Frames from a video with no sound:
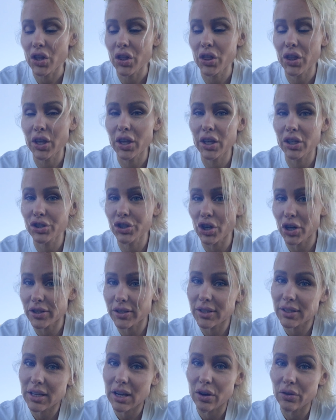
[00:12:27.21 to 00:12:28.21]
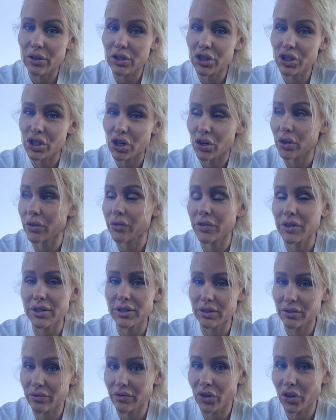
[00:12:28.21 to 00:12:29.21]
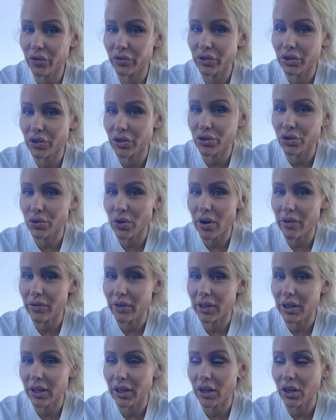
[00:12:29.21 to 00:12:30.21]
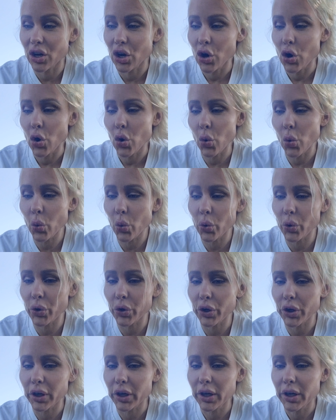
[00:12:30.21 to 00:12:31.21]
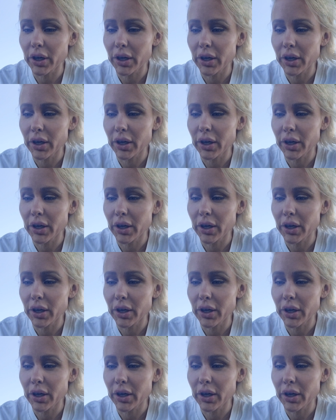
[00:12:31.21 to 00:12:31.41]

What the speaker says: the Johnson County Sheriff is involved in the trafficking, or